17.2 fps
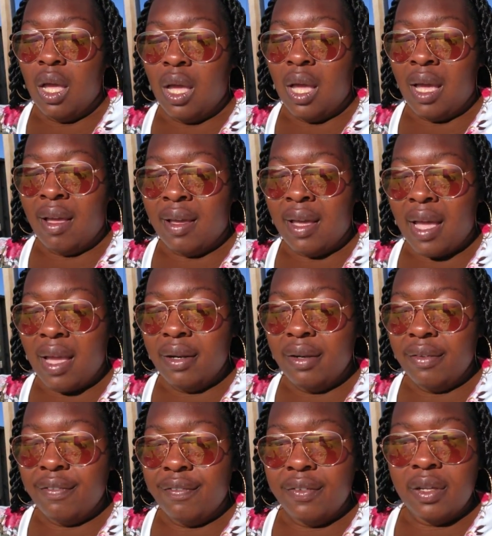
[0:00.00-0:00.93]
I kind
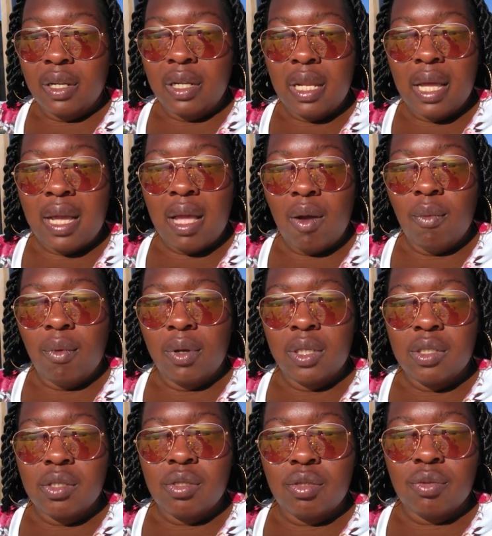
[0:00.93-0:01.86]
of feel like I
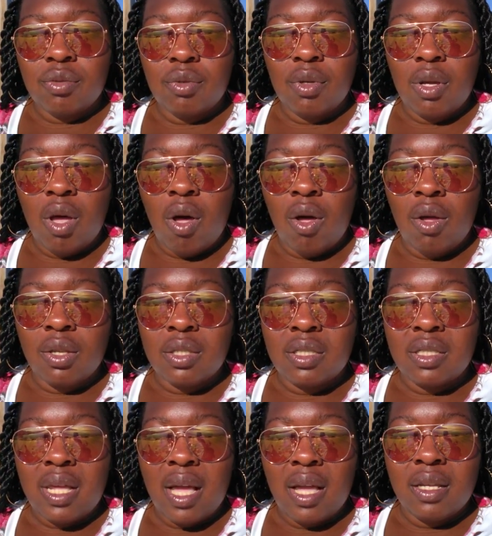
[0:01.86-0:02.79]
want to do all
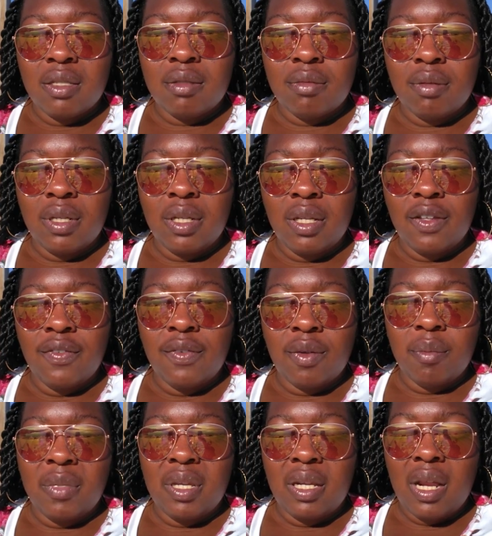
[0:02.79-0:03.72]
signs reading
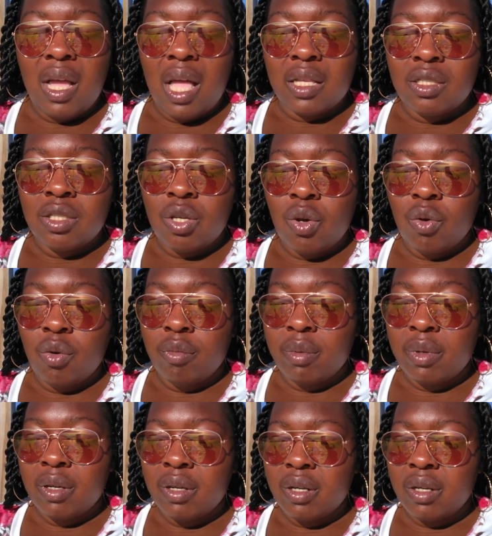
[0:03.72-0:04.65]
for
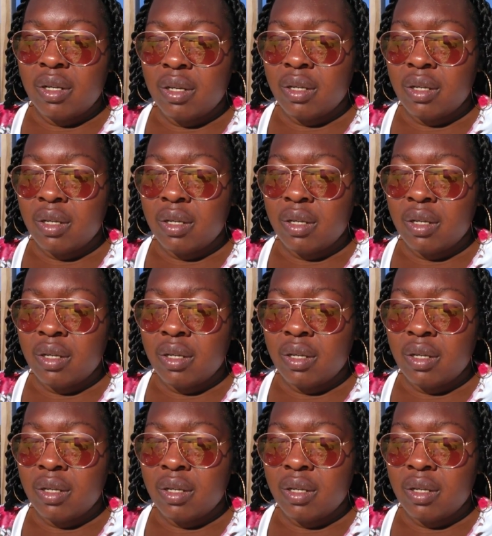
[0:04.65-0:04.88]
mid-October,